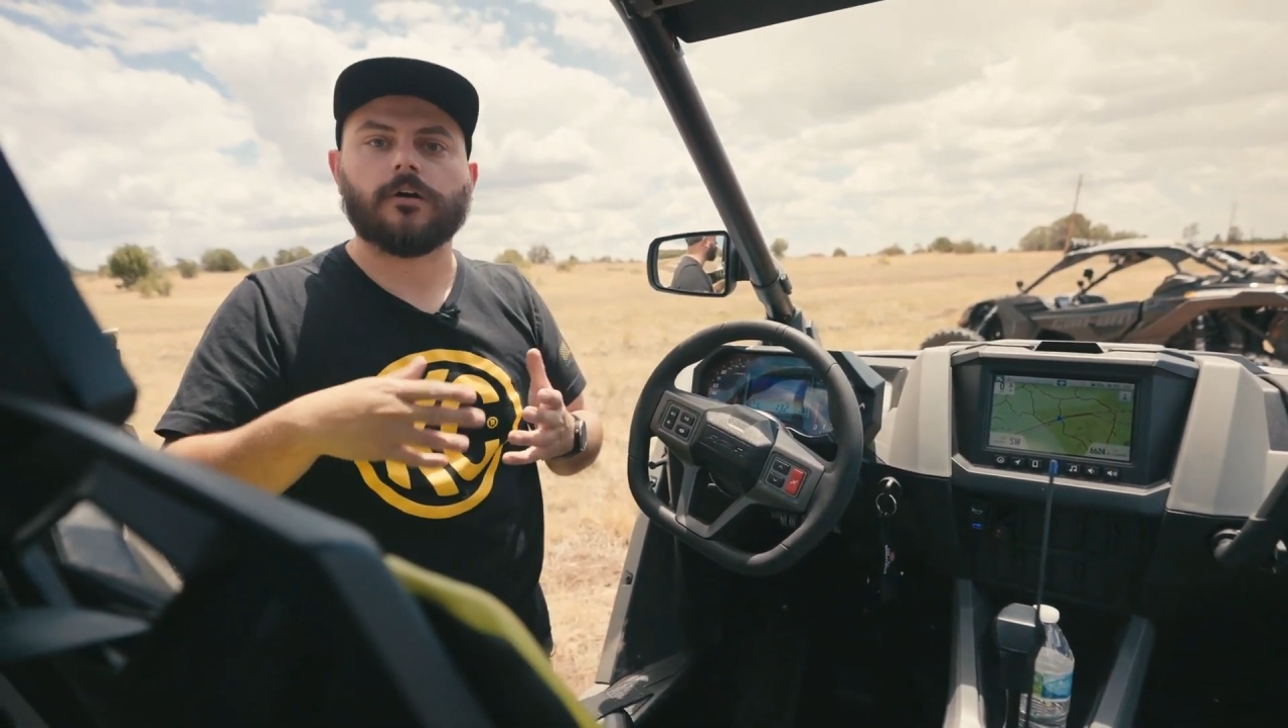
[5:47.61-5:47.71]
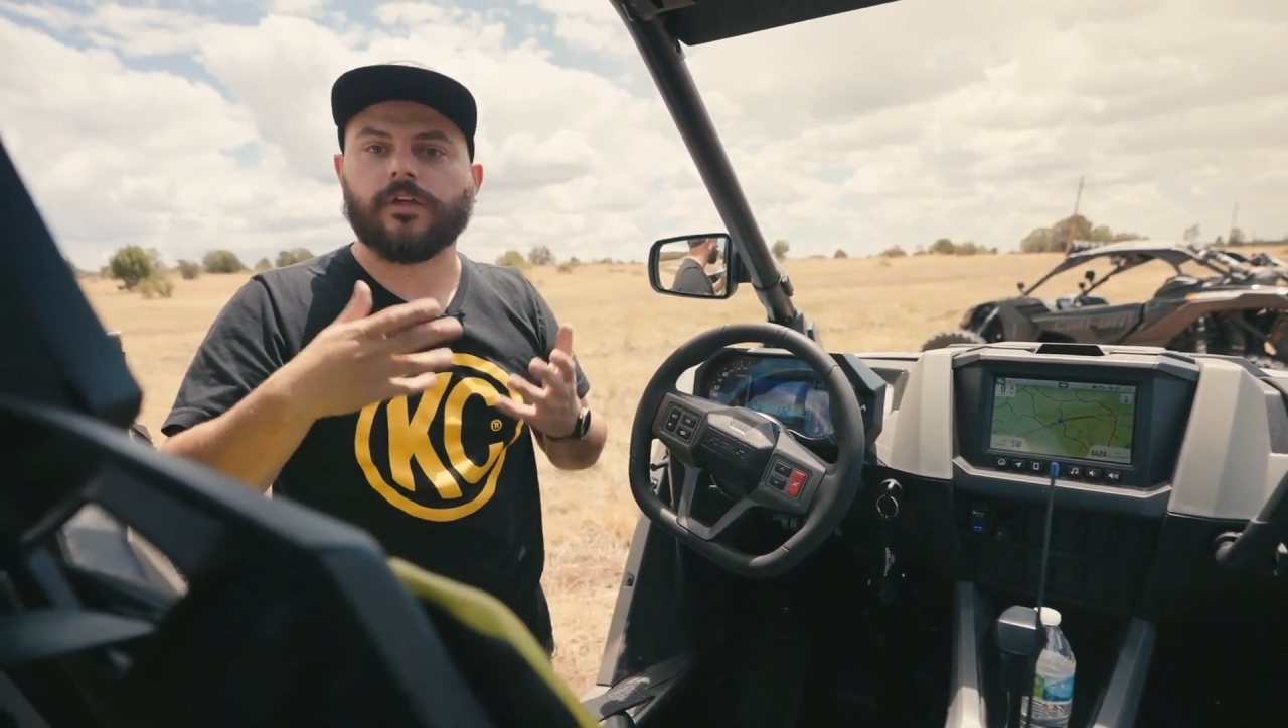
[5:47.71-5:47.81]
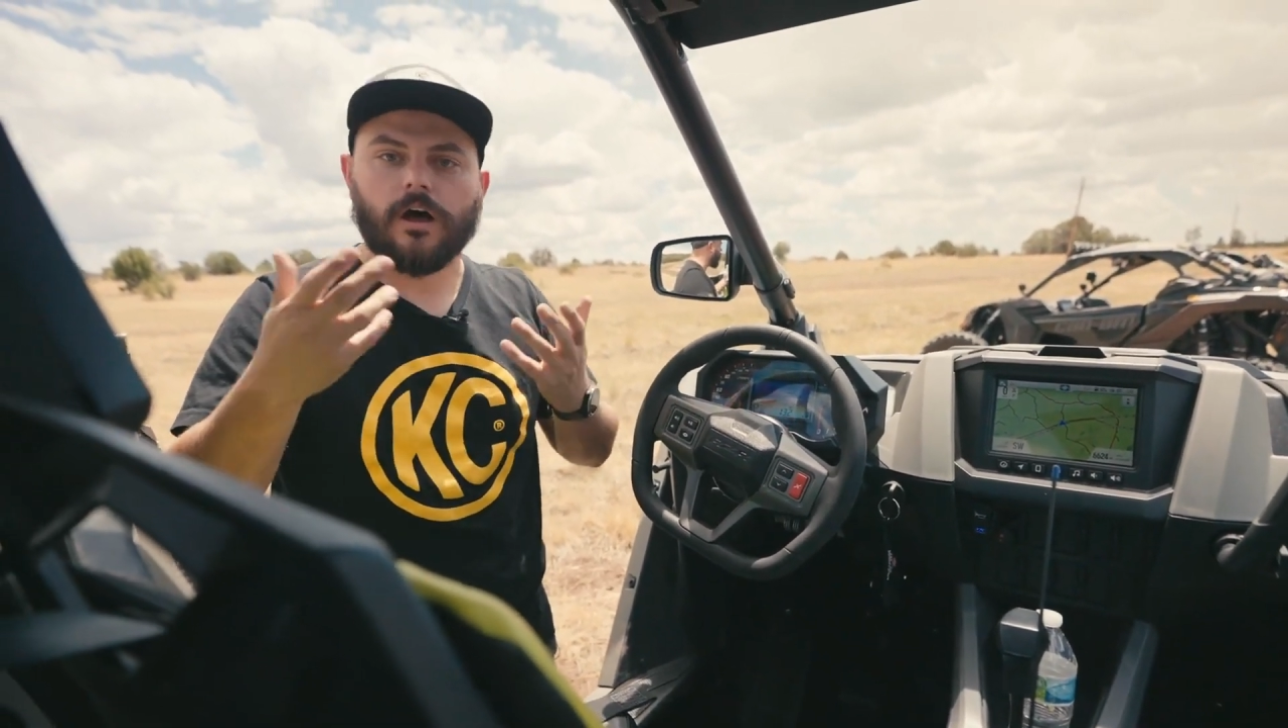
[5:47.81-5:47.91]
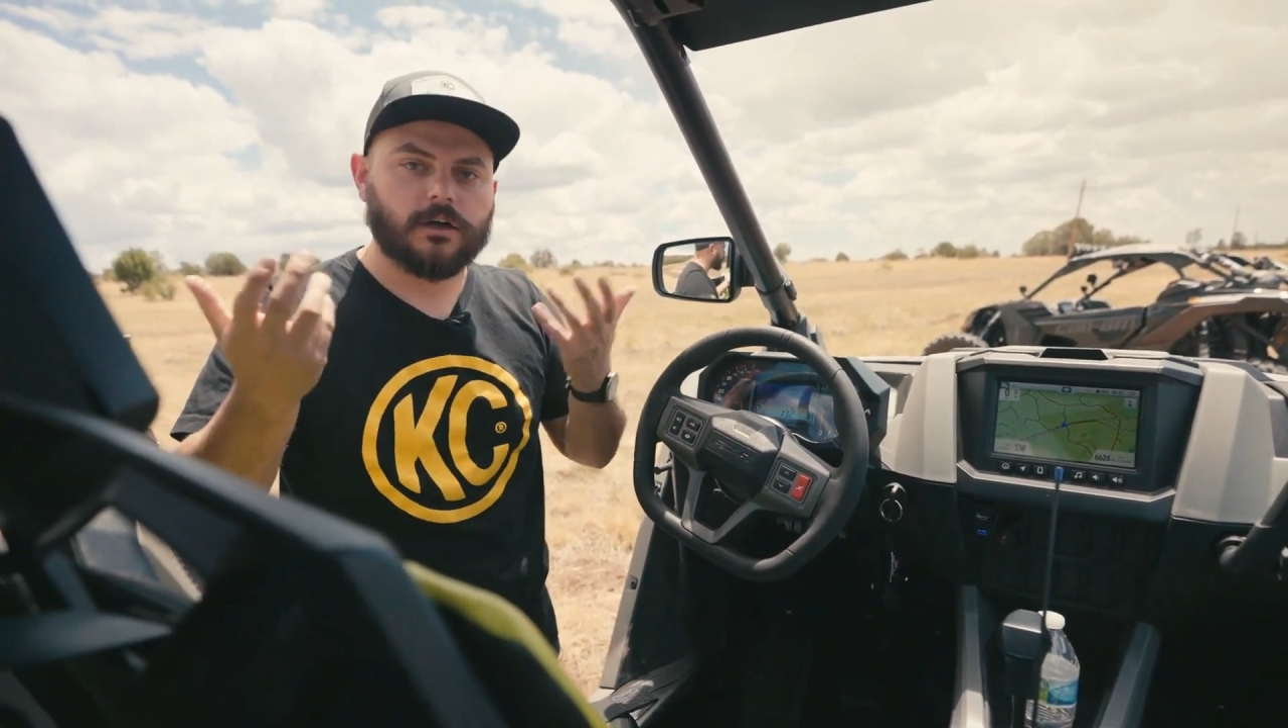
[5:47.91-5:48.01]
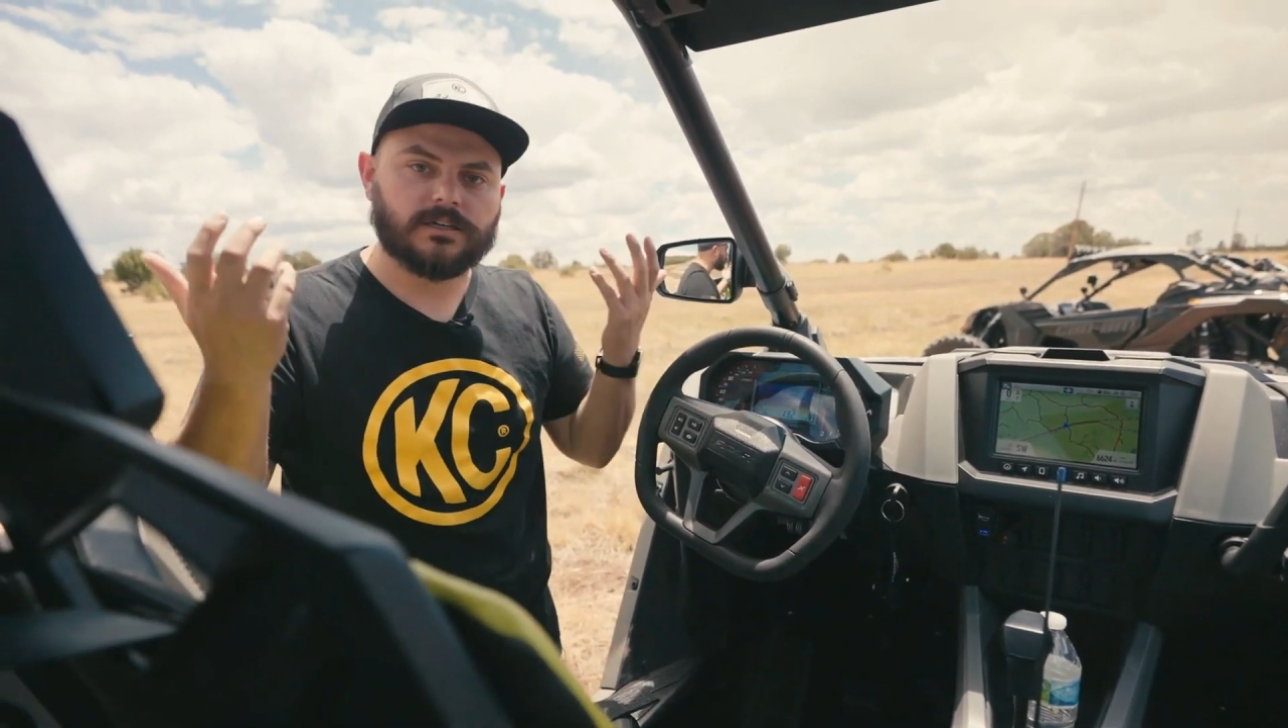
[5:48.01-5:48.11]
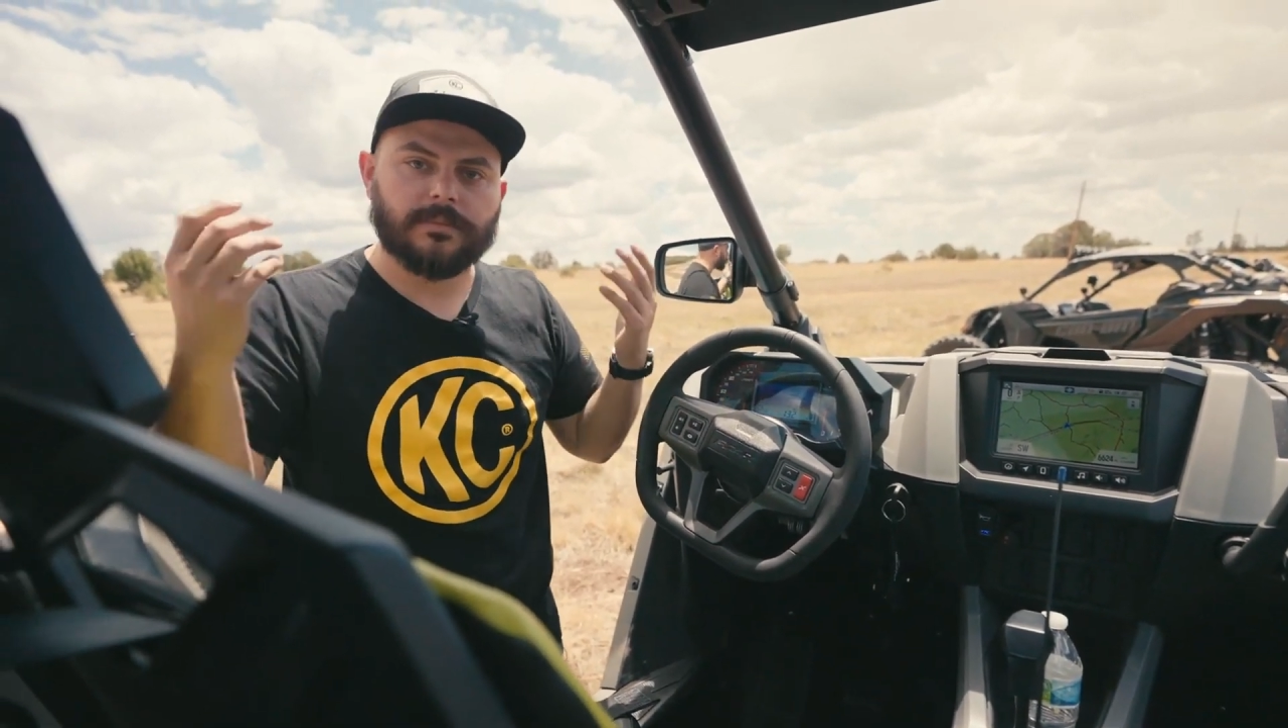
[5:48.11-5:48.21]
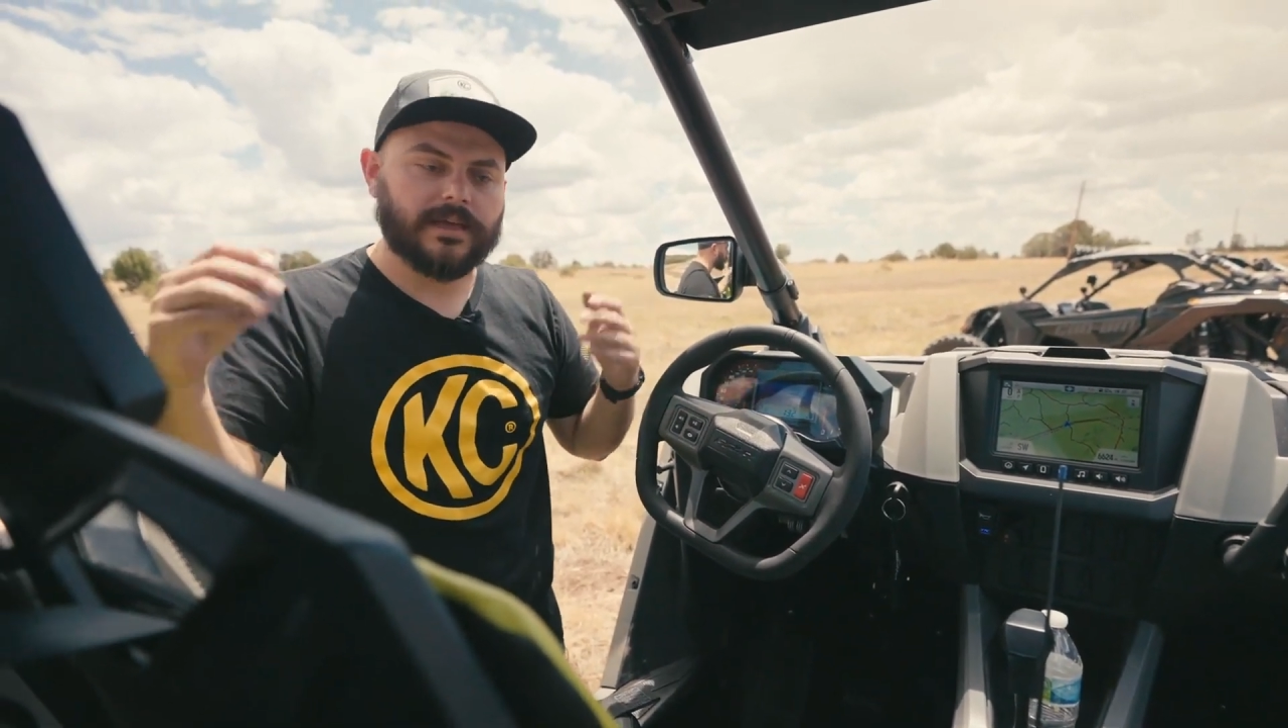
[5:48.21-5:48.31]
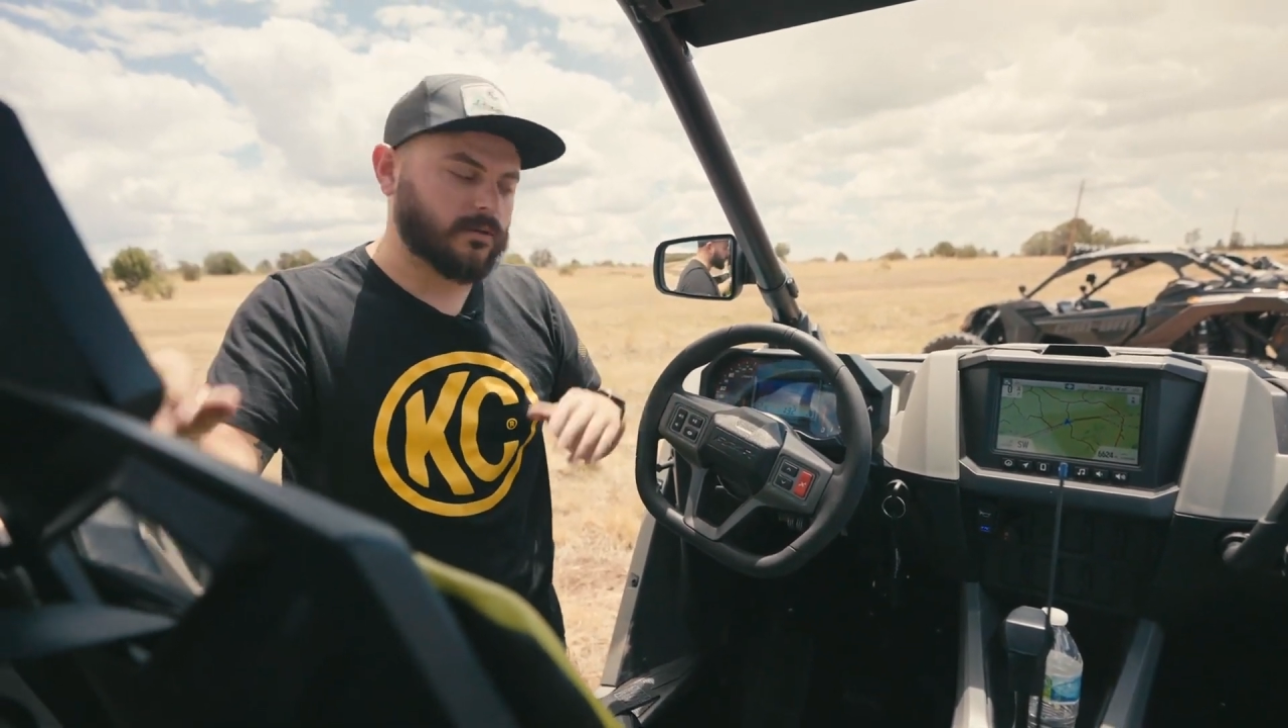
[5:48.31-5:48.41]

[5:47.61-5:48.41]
the on-demand